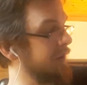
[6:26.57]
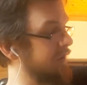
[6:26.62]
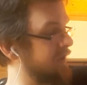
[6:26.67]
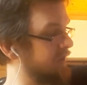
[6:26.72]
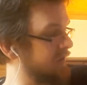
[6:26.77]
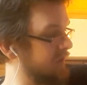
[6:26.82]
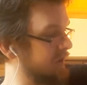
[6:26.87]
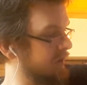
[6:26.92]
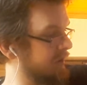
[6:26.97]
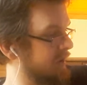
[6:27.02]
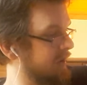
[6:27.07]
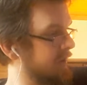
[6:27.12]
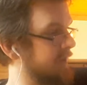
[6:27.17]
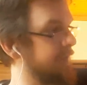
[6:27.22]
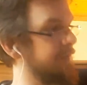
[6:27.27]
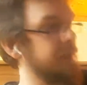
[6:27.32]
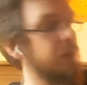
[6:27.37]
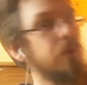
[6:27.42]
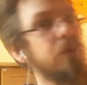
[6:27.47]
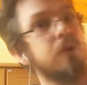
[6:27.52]
It's
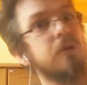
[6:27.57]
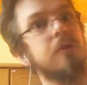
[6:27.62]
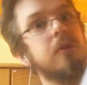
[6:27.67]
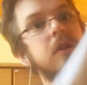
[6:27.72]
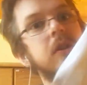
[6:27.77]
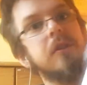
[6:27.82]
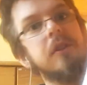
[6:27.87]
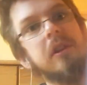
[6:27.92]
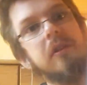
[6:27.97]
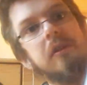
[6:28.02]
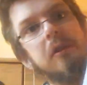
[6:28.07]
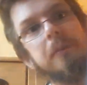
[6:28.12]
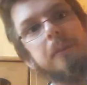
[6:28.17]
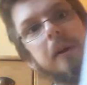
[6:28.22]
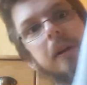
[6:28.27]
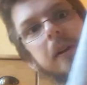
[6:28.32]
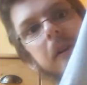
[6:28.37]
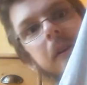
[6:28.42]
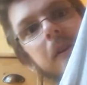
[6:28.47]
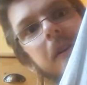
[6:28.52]
um, Husqvarna
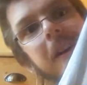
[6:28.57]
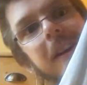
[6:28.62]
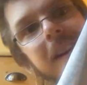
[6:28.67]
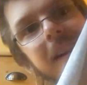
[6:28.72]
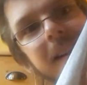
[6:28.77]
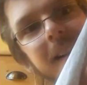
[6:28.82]
Silverpilen.